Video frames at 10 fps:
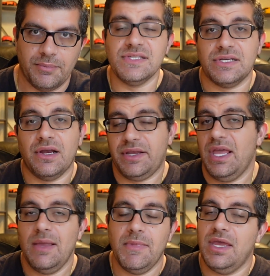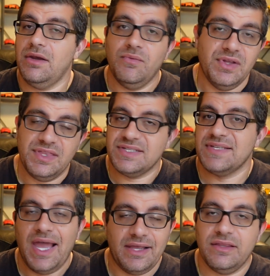This car came in with
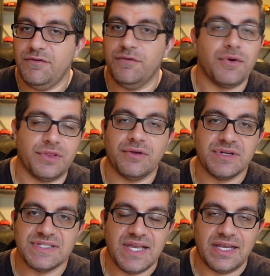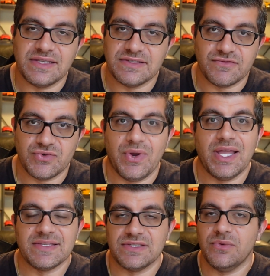exactly 430 seconds of
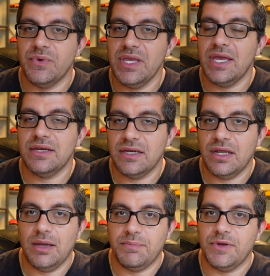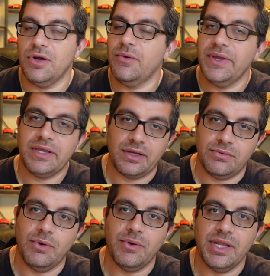tread. So we ended up going and
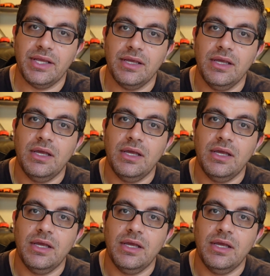quoting